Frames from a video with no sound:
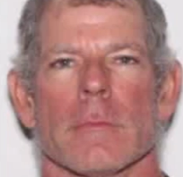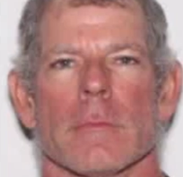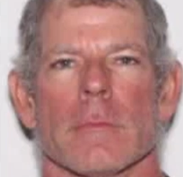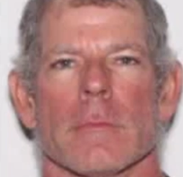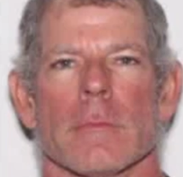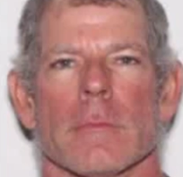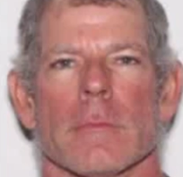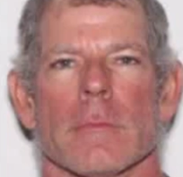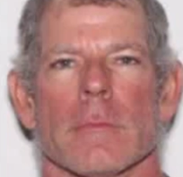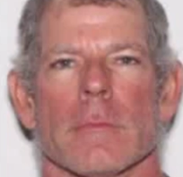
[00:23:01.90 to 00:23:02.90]

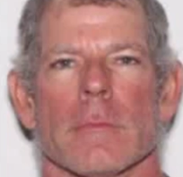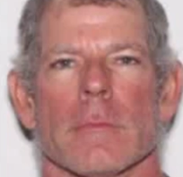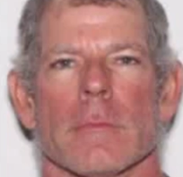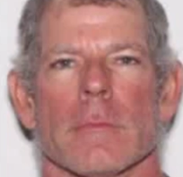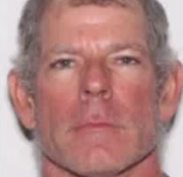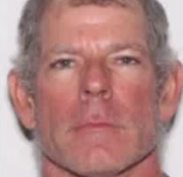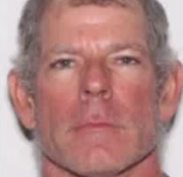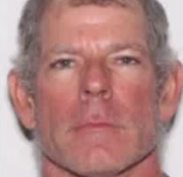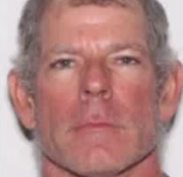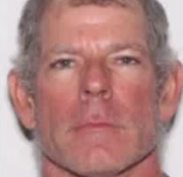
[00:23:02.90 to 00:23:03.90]

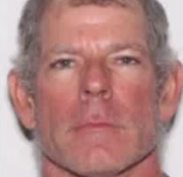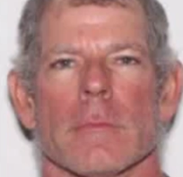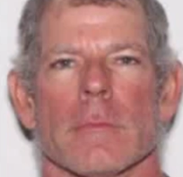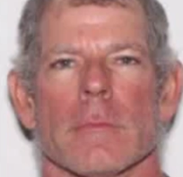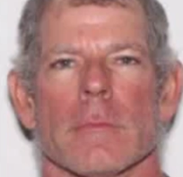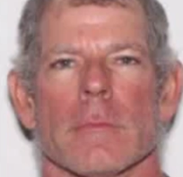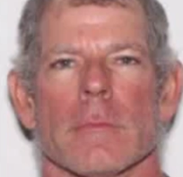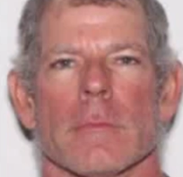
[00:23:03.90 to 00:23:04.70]
(no lip movement)